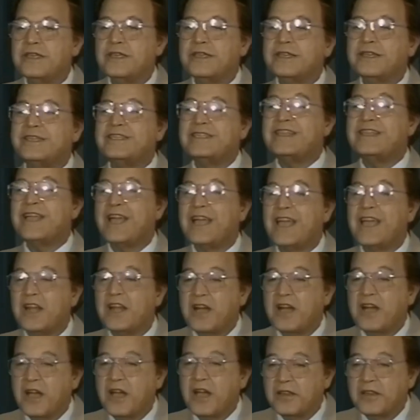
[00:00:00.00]

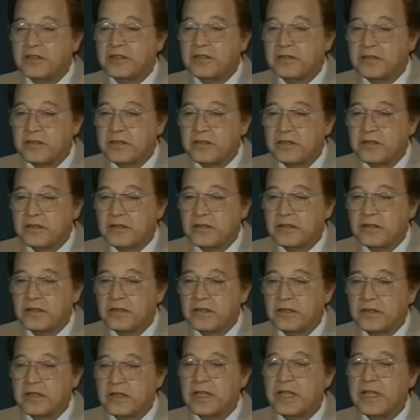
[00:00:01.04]
cyanide
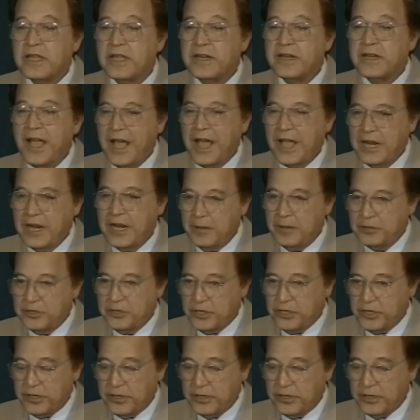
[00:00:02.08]
in Halabja.